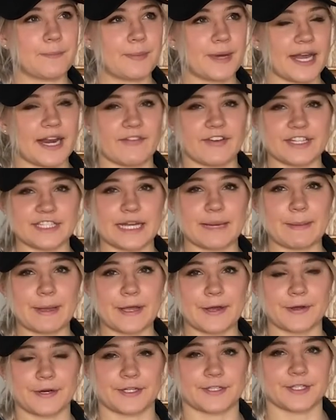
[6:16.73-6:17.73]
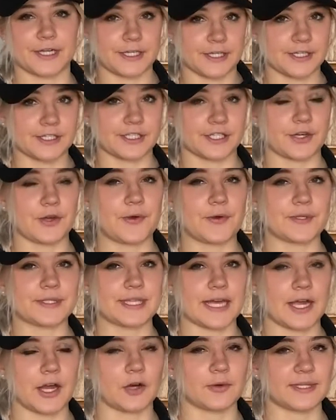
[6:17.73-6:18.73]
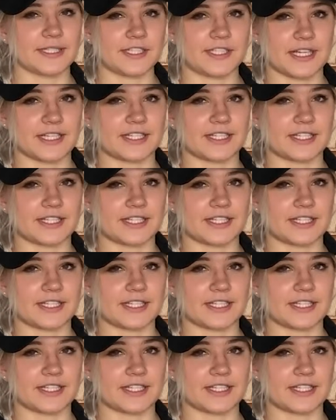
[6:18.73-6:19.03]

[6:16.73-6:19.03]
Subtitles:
But every time I go to Trader Joe's, I always